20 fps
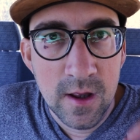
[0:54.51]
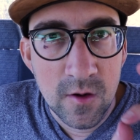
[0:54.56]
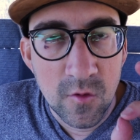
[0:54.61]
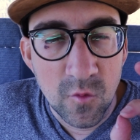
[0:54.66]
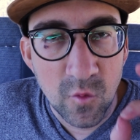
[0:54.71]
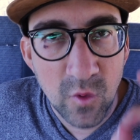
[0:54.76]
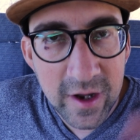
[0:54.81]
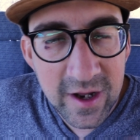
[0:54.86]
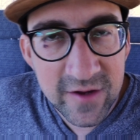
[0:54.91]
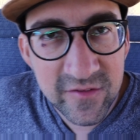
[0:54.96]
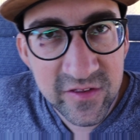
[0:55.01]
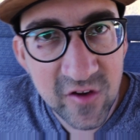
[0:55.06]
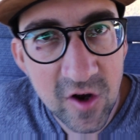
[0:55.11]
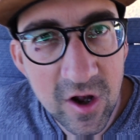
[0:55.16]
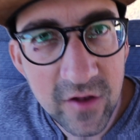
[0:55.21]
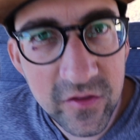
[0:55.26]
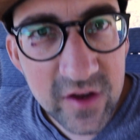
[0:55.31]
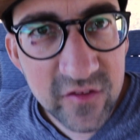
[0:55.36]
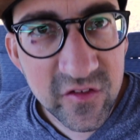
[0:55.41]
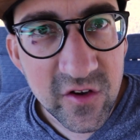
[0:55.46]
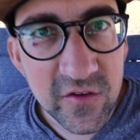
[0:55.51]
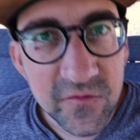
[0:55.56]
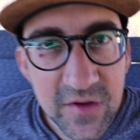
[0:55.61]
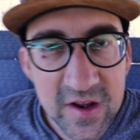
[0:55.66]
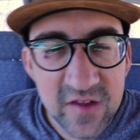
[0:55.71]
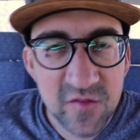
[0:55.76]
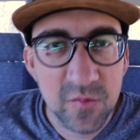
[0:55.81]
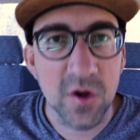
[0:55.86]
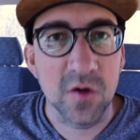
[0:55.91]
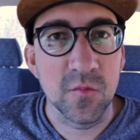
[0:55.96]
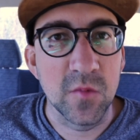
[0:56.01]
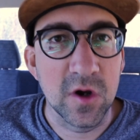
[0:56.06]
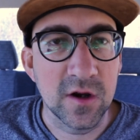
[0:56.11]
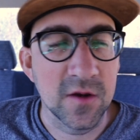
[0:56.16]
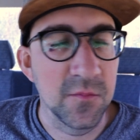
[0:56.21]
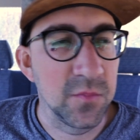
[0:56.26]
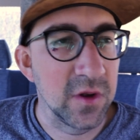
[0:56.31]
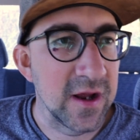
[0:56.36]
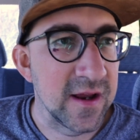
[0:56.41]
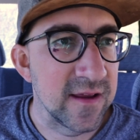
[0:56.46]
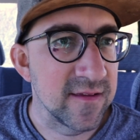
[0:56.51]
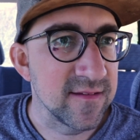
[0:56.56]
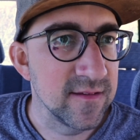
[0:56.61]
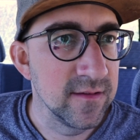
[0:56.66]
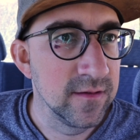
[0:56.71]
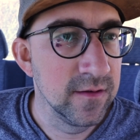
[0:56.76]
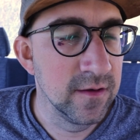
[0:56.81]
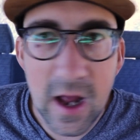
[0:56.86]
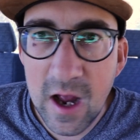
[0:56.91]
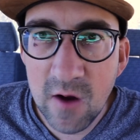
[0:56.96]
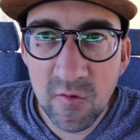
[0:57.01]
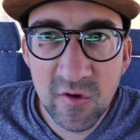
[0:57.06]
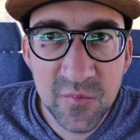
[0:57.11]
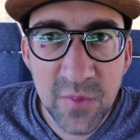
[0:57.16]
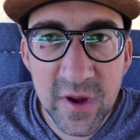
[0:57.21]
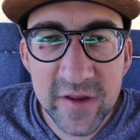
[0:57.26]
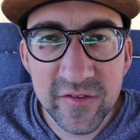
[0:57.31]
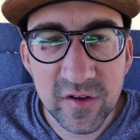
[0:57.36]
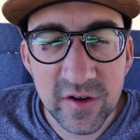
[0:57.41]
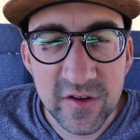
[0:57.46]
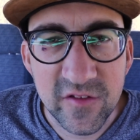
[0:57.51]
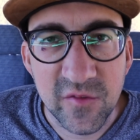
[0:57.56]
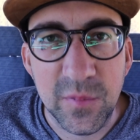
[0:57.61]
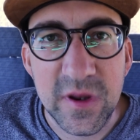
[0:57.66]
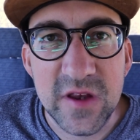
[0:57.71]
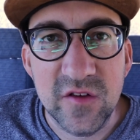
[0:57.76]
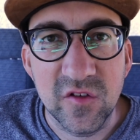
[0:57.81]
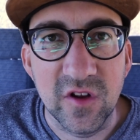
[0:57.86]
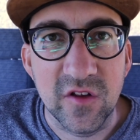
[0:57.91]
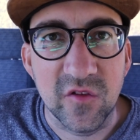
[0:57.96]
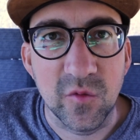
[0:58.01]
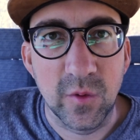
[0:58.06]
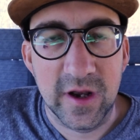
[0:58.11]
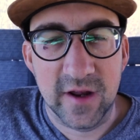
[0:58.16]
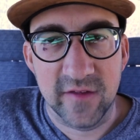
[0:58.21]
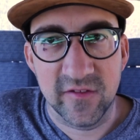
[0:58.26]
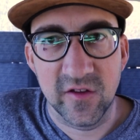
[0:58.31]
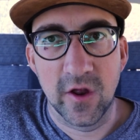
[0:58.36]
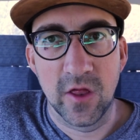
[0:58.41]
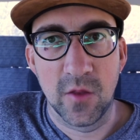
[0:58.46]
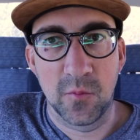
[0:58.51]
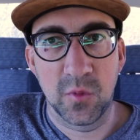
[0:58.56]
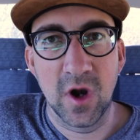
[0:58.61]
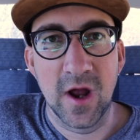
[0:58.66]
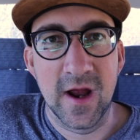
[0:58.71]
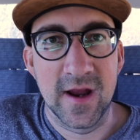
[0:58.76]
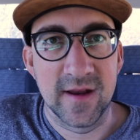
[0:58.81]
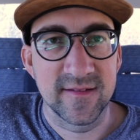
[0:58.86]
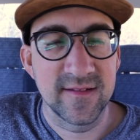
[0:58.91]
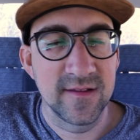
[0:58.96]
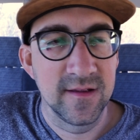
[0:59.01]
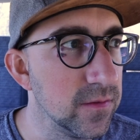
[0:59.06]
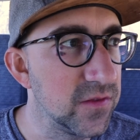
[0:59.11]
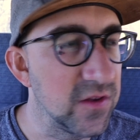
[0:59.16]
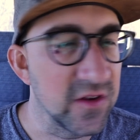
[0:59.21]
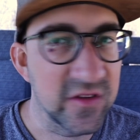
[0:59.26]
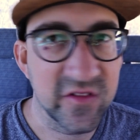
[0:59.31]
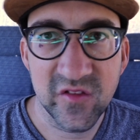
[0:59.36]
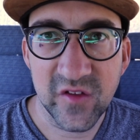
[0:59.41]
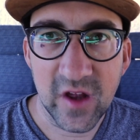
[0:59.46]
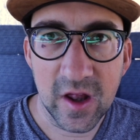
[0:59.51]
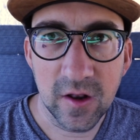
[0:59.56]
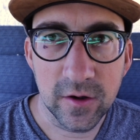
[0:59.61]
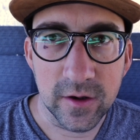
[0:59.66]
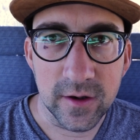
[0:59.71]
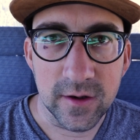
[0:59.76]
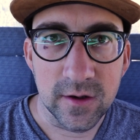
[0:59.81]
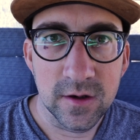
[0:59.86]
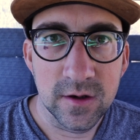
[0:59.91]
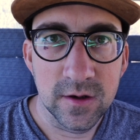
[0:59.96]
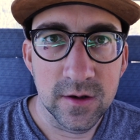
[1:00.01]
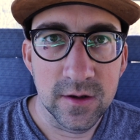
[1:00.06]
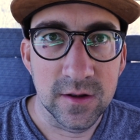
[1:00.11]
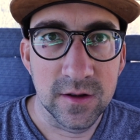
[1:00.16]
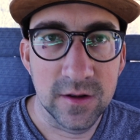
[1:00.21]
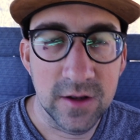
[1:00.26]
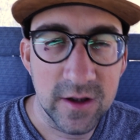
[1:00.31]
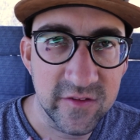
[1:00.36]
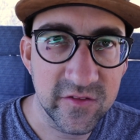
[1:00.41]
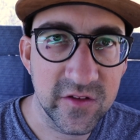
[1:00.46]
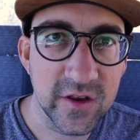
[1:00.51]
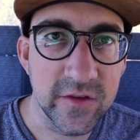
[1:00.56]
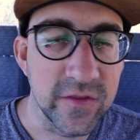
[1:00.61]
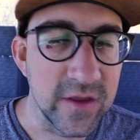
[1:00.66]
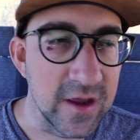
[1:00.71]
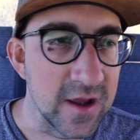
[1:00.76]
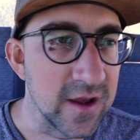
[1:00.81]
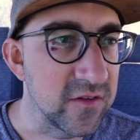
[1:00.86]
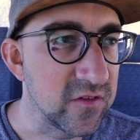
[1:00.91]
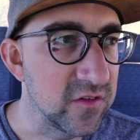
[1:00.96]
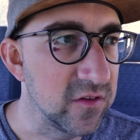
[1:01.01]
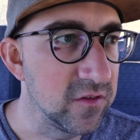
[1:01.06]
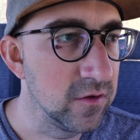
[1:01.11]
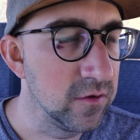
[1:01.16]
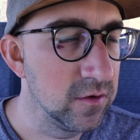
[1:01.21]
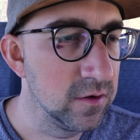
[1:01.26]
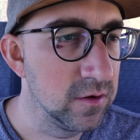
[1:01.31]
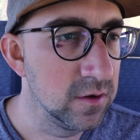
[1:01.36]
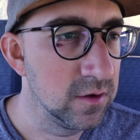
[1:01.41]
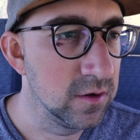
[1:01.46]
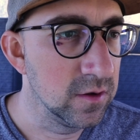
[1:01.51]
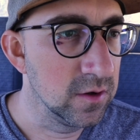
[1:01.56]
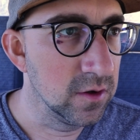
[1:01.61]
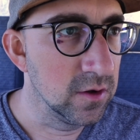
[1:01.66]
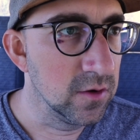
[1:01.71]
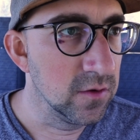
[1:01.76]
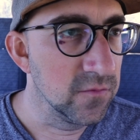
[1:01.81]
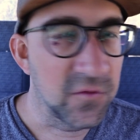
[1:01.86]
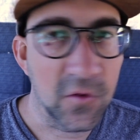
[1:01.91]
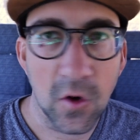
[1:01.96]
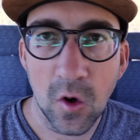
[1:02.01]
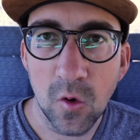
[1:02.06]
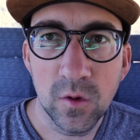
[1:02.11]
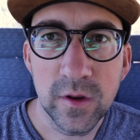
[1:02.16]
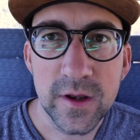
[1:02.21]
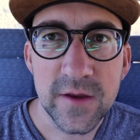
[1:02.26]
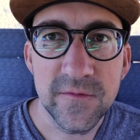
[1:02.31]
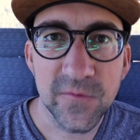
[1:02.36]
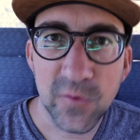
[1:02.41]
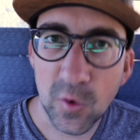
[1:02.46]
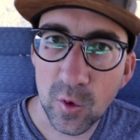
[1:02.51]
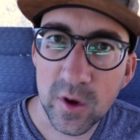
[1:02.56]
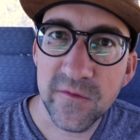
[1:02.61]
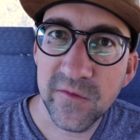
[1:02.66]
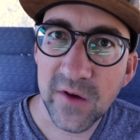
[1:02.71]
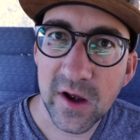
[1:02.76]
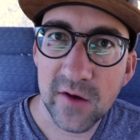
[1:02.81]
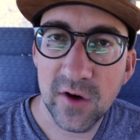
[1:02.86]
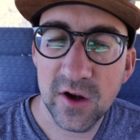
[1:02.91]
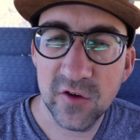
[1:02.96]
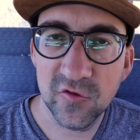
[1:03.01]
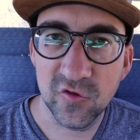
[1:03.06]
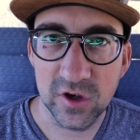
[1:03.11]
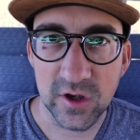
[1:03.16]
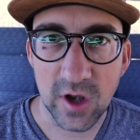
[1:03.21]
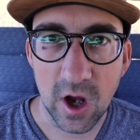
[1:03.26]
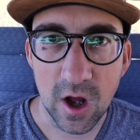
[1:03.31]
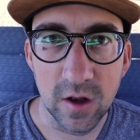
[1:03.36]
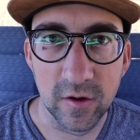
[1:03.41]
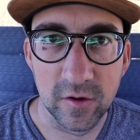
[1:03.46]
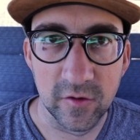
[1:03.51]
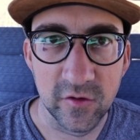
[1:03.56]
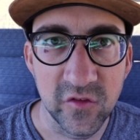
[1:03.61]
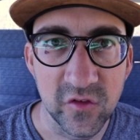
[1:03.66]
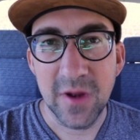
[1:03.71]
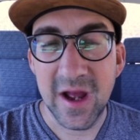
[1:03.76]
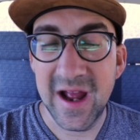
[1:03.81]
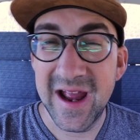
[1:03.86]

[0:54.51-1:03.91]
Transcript: When I saw this on Facebook Marketplace, I was basically speechless when I saw the price. The seller listed this for only $4,500.